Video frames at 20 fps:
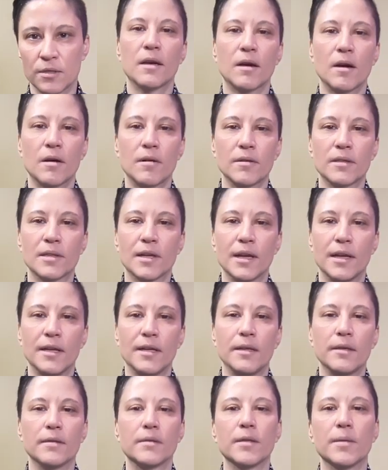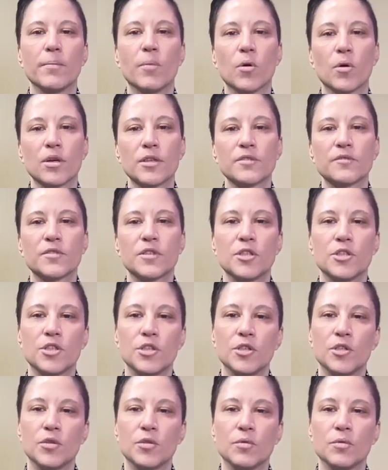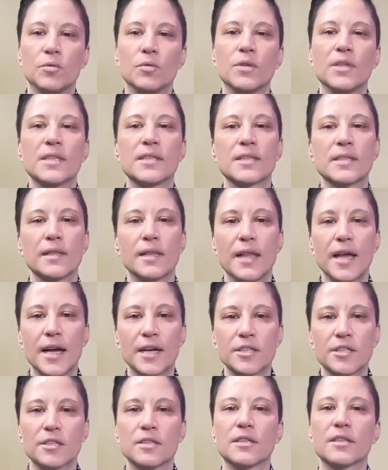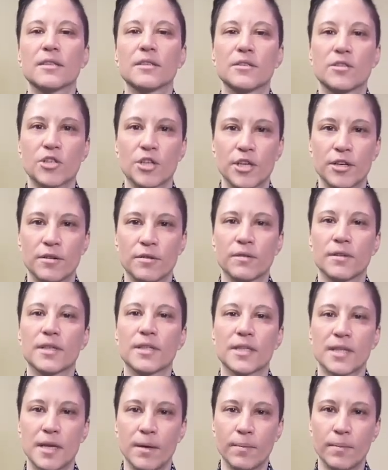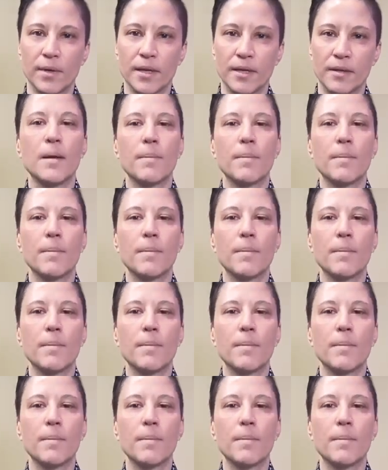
Currently, the board of TGEU is elected at the General Assembly.